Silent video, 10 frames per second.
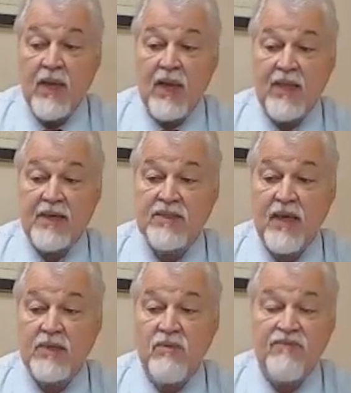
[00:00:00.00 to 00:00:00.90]
A lot of
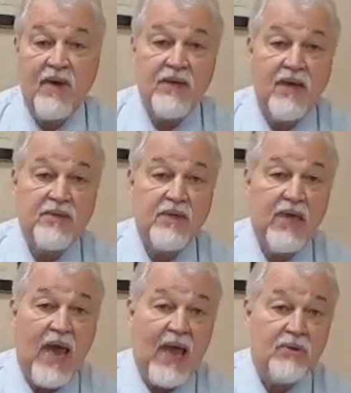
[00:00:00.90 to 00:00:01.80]
times we find out
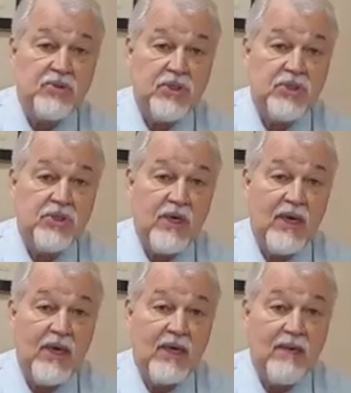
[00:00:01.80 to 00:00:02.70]
that allergies
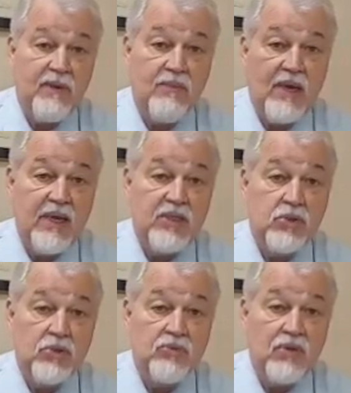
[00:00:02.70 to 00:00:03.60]
can be
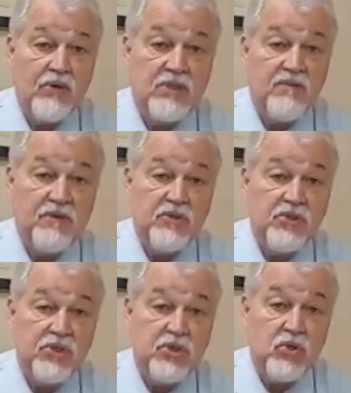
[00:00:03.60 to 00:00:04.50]
related to adrenal
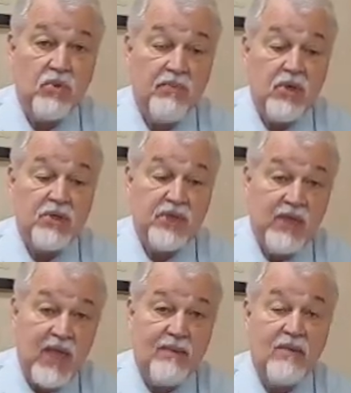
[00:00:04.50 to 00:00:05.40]
insufficiency too, because
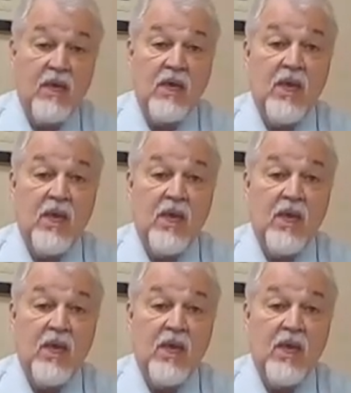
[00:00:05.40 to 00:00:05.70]
again,